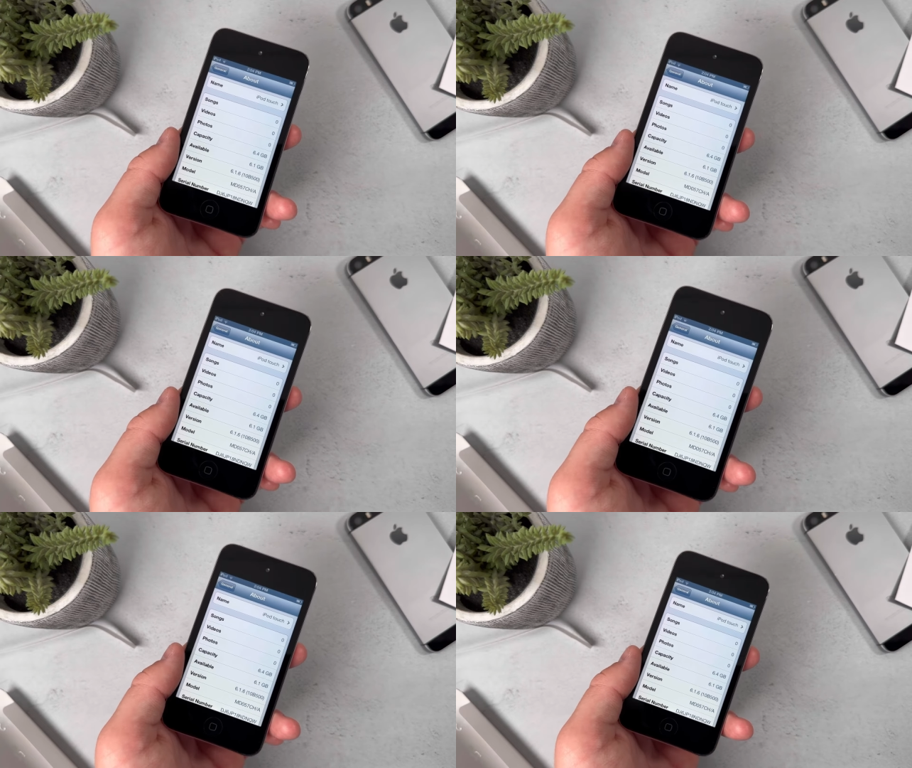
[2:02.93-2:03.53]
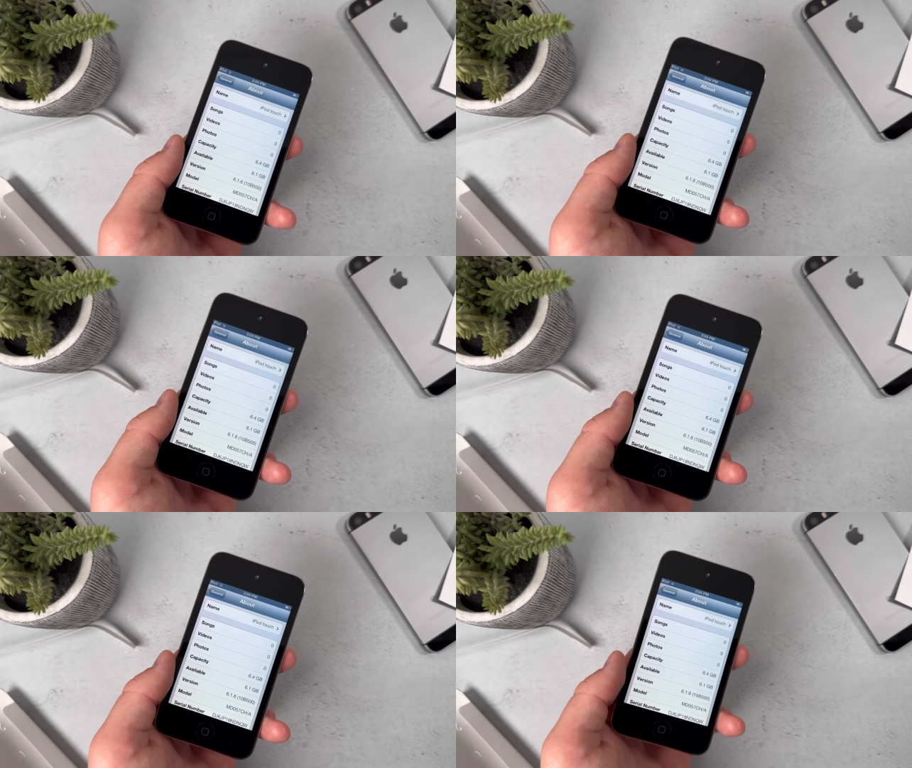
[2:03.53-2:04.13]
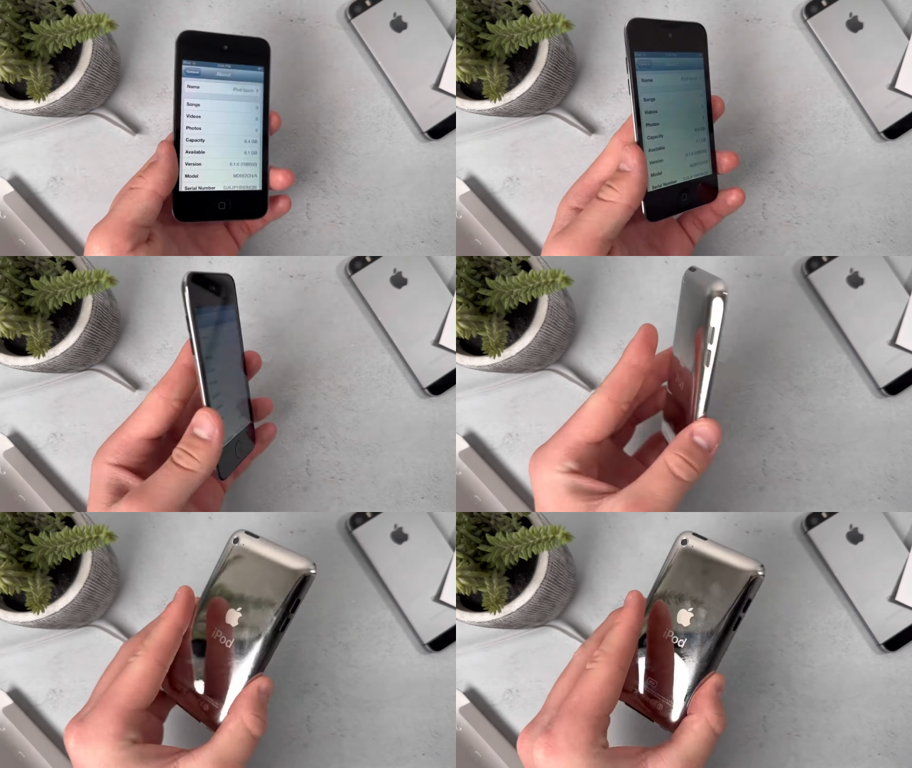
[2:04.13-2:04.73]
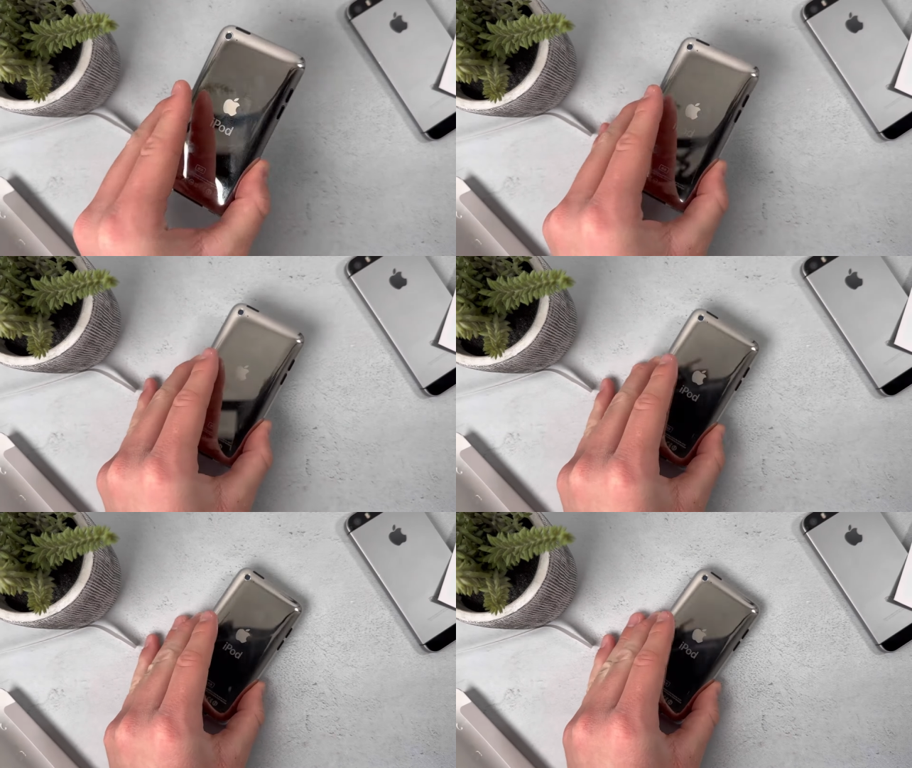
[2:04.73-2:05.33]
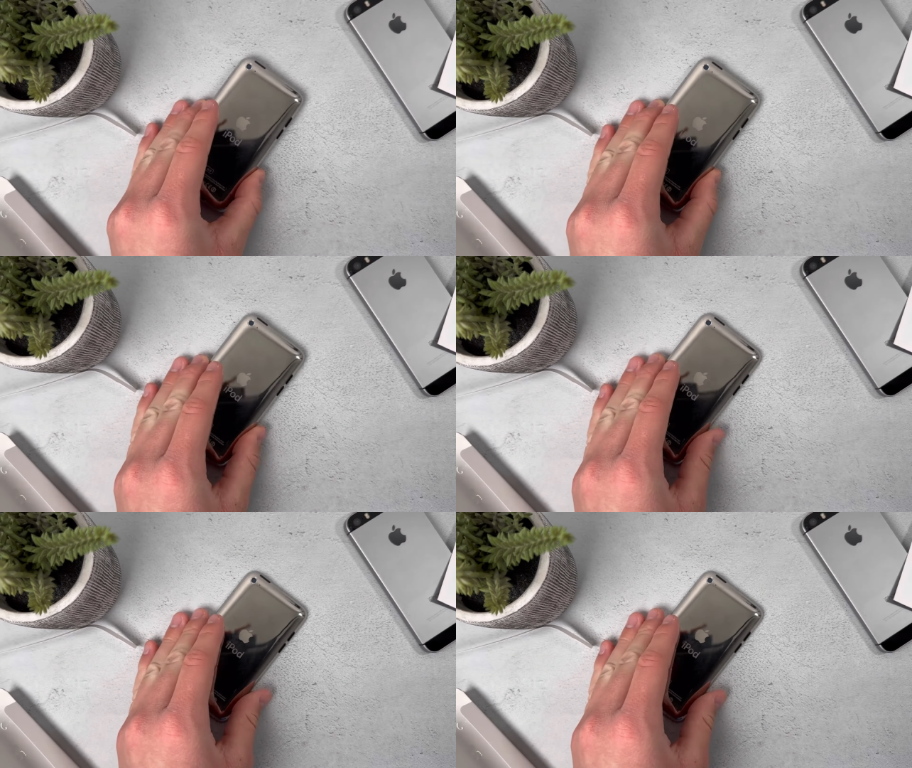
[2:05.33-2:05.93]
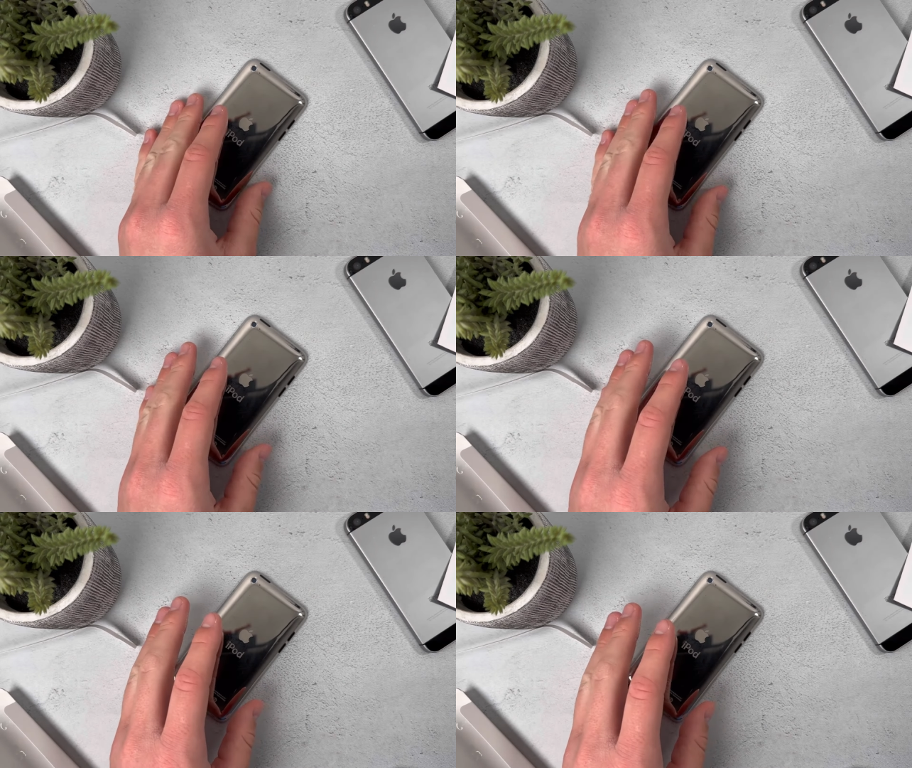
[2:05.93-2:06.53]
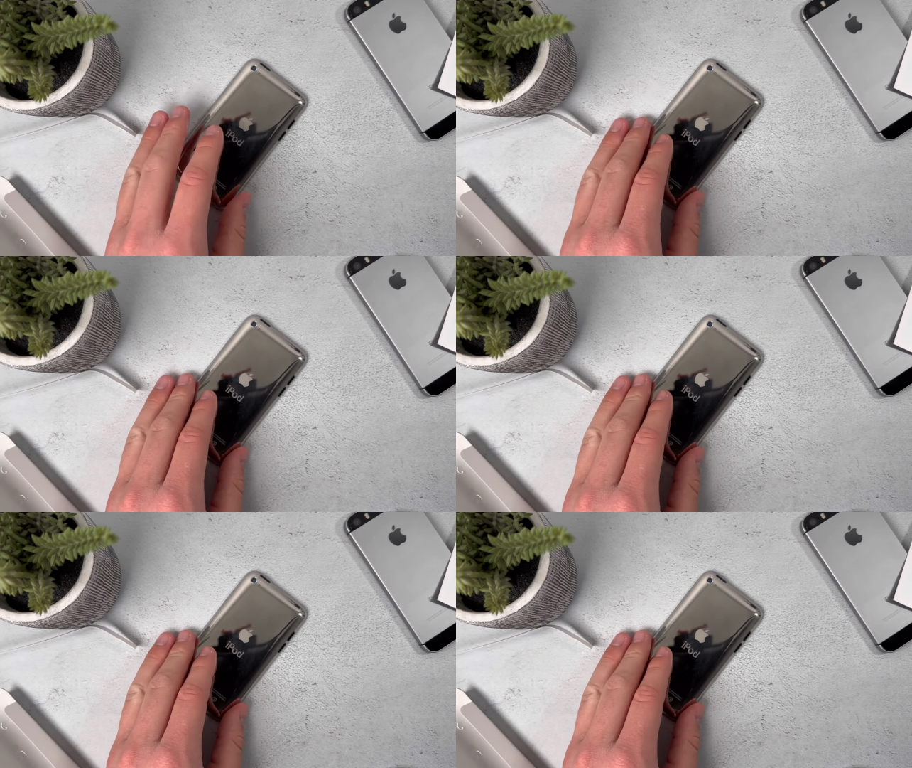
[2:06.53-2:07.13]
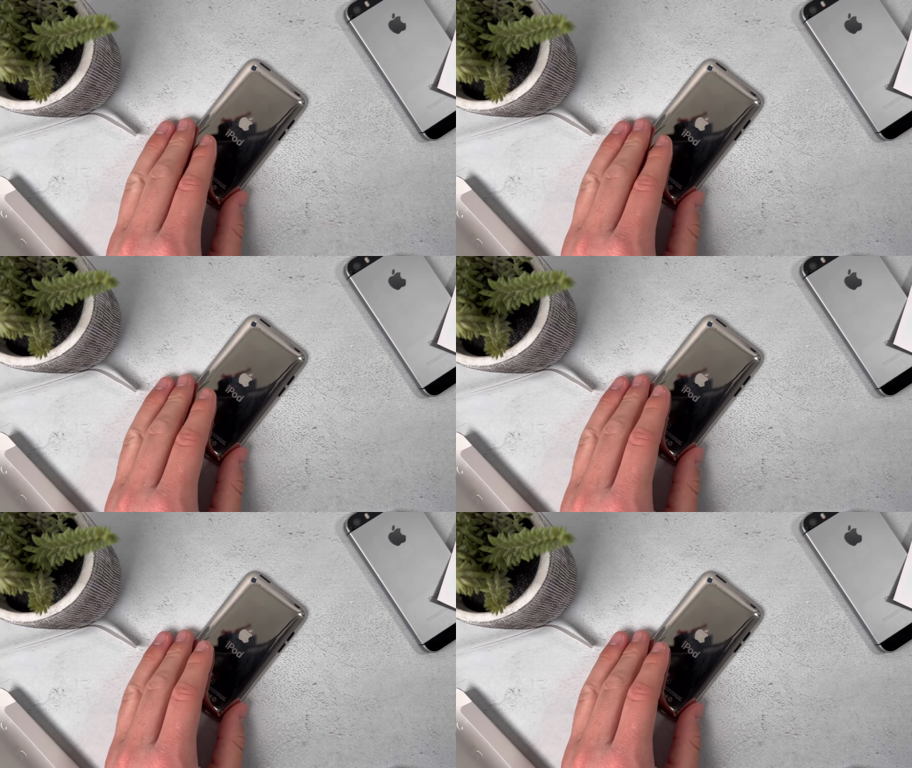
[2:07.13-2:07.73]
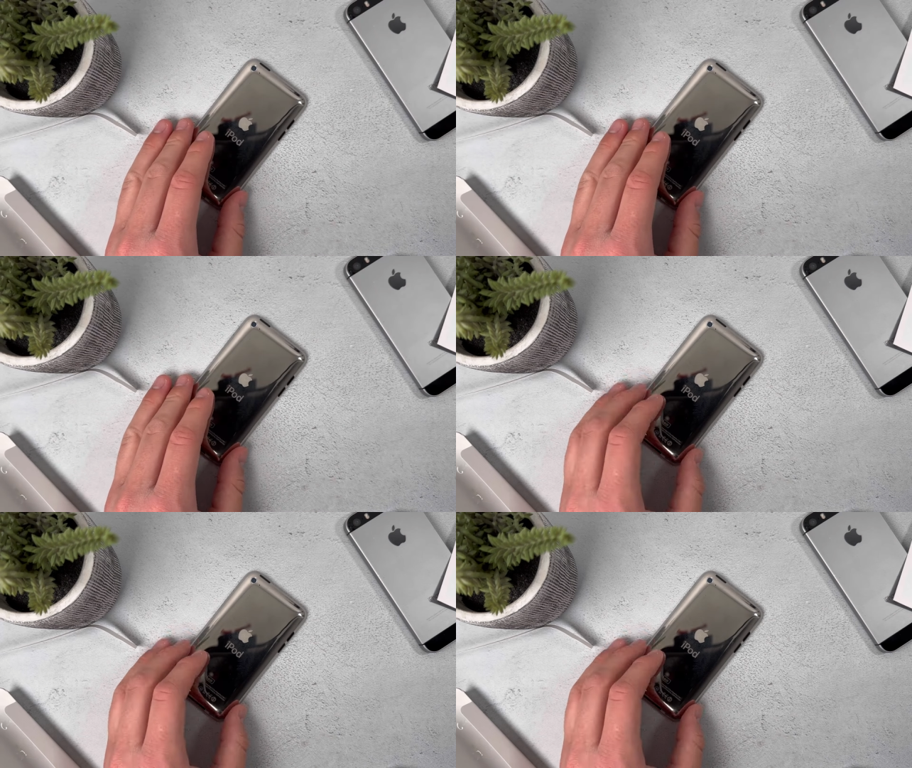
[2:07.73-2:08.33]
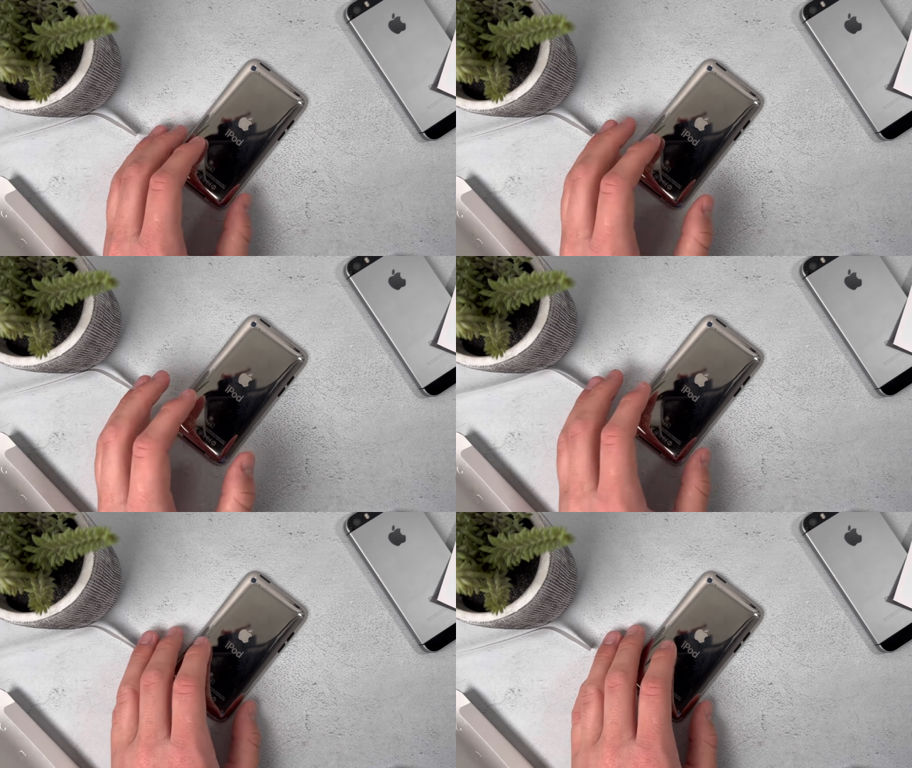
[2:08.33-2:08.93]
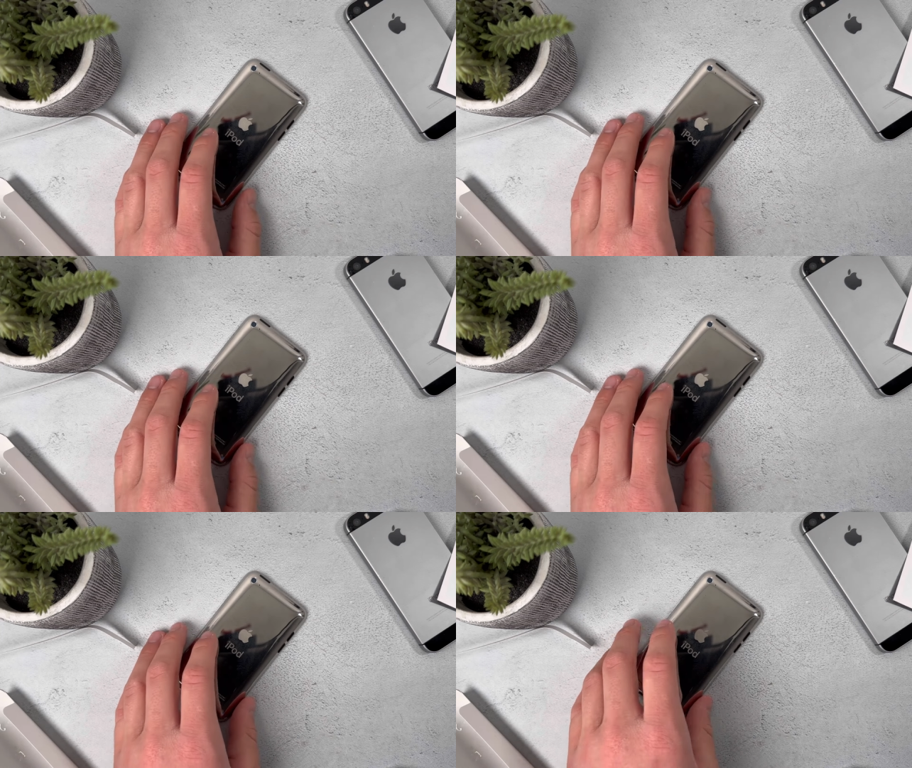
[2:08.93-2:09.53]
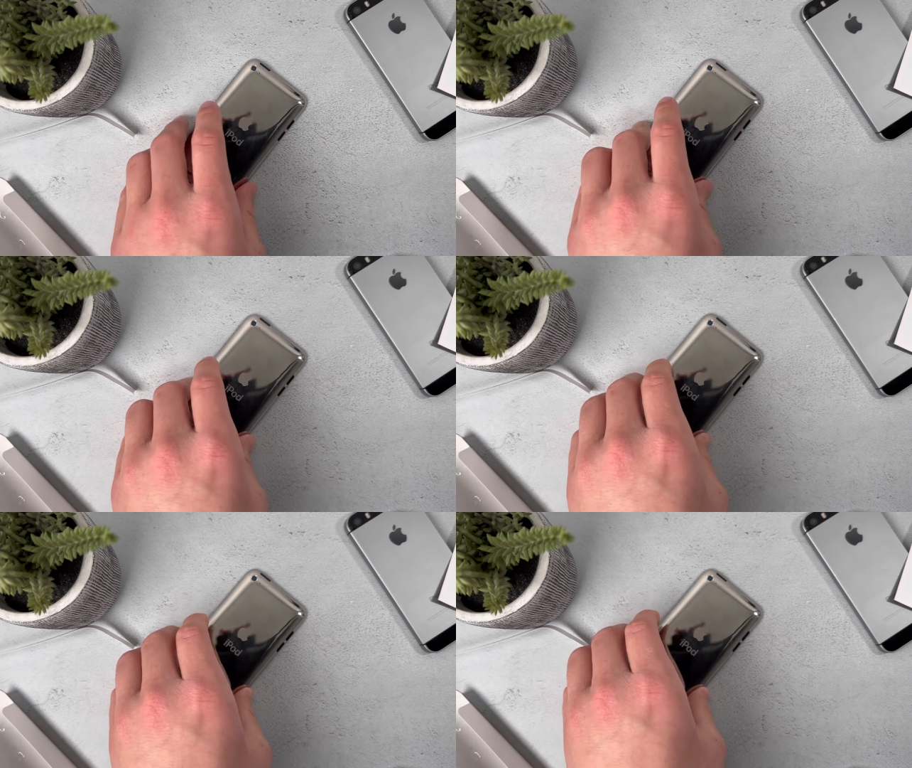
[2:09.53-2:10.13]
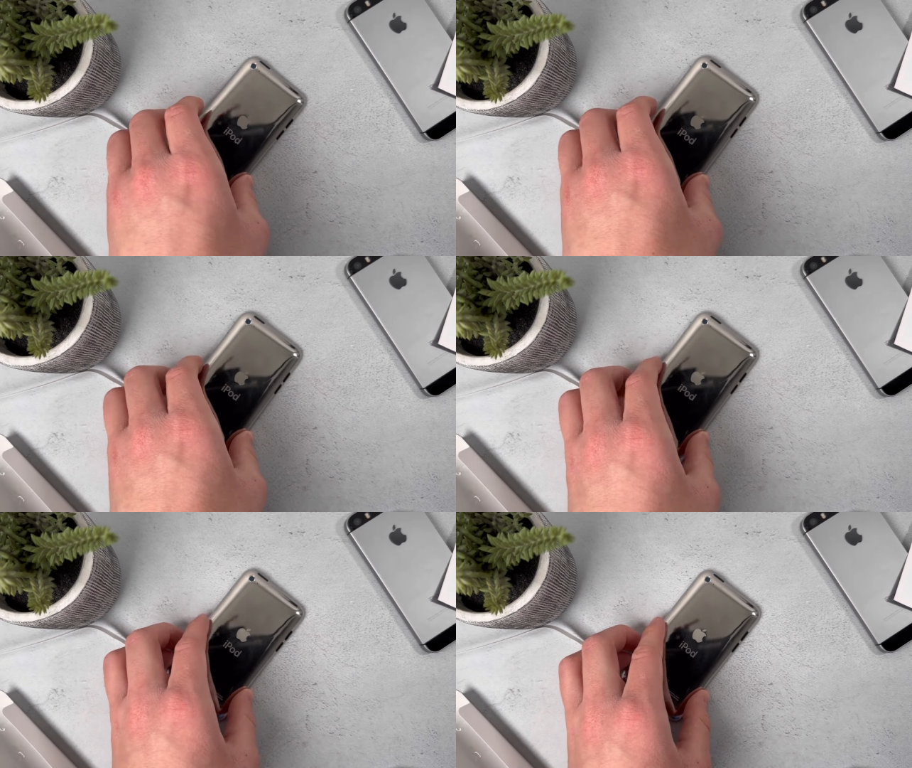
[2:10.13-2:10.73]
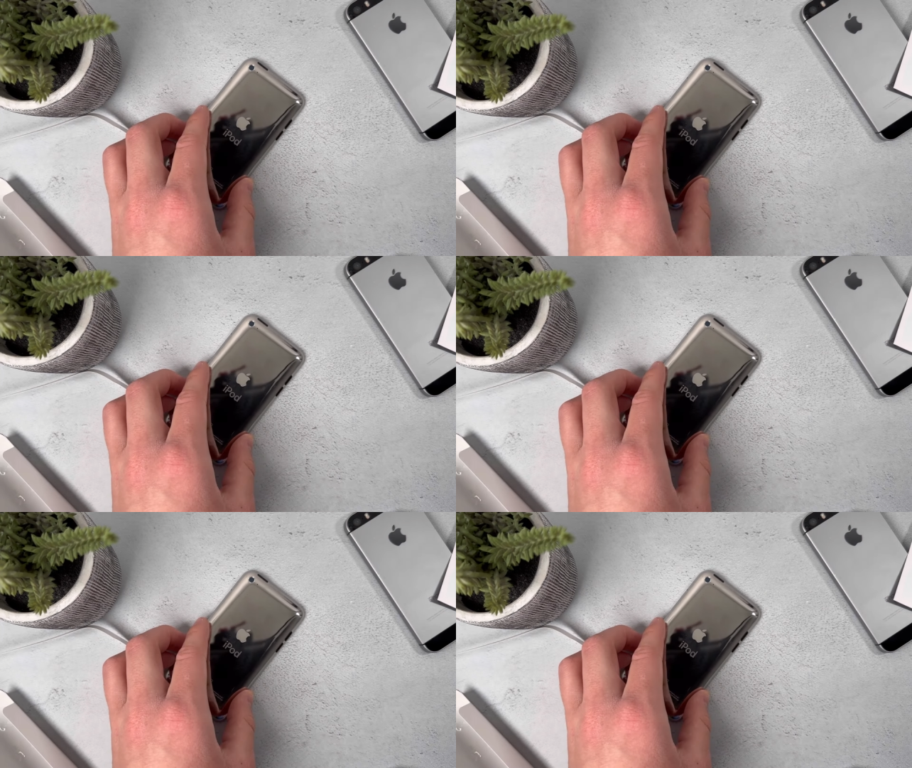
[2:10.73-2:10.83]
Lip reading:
[unreadable: no face in view]